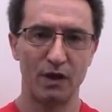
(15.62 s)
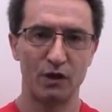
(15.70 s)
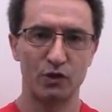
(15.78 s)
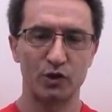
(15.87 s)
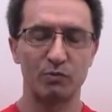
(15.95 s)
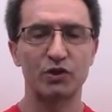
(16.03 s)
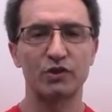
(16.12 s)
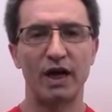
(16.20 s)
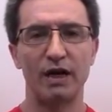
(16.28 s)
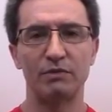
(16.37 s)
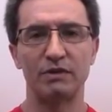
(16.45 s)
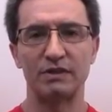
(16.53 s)

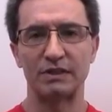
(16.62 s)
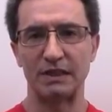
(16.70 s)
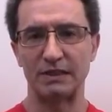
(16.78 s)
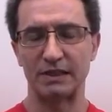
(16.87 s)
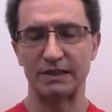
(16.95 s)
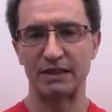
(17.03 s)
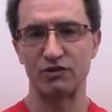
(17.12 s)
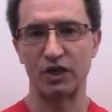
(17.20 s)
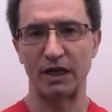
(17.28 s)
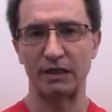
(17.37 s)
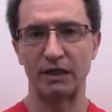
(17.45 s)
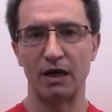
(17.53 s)
Subscribe to the CAASN
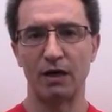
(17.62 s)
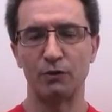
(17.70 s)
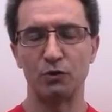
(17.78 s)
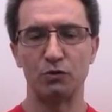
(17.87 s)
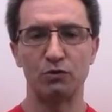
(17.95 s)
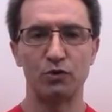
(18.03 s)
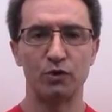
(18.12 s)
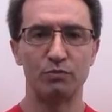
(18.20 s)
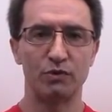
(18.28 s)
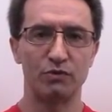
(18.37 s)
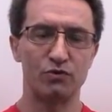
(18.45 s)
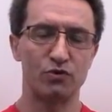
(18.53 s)
channel on YouTube
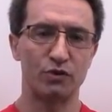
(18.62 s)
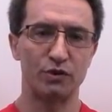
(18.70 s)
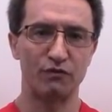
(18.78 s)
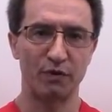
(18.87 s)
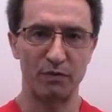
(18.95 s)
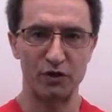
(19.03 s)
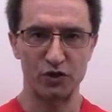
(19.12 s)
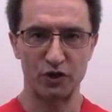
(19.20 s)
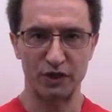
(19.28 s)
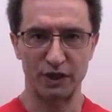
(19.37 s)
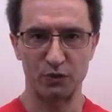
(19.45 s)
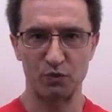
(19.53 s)
to enjoy the
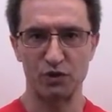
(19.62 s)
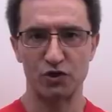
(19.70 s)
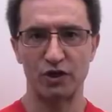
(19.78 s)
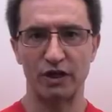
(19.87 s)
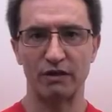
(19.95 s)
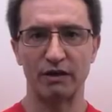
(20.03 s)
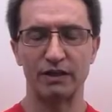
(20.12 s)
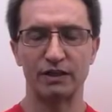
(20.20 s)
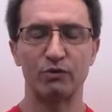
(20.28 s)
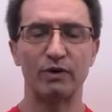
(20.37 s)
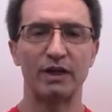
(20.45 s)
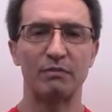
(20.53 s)
information that we share on a
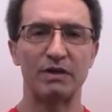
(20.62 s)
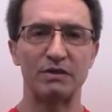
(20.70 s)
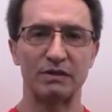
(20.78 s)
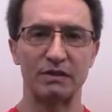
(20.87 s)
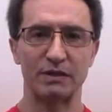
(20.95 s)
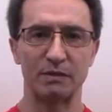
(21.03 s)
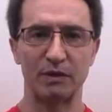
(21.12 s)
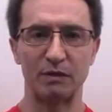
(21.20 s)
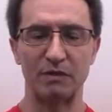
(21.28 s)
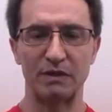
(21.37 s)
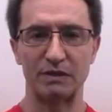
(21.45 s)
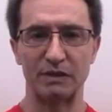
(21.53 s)
regular basis about
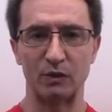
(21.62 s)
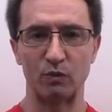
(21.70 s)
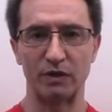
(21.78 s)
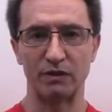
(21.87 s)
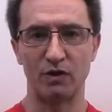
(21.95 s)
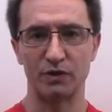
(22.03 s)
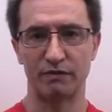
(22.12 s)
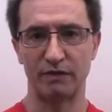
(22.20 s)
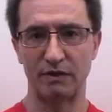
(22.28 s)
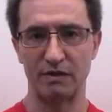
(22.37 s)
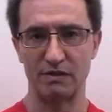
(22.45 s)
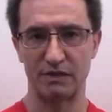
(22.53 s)
medicine, weight loss,
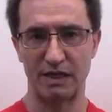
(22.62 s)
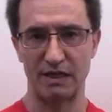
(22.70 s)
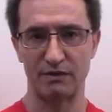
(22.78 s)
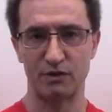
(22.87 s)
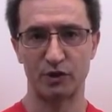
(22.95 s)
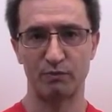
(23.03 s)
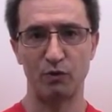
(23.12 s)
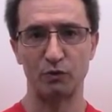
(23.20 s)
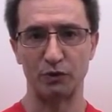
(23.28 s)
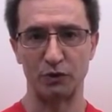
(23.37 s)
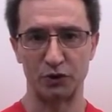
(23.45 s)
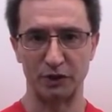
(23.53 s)
fitness, and
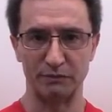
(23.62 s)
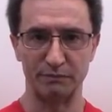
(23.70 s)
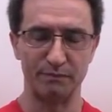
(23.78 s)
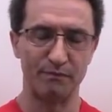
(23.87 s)
sport nutrition.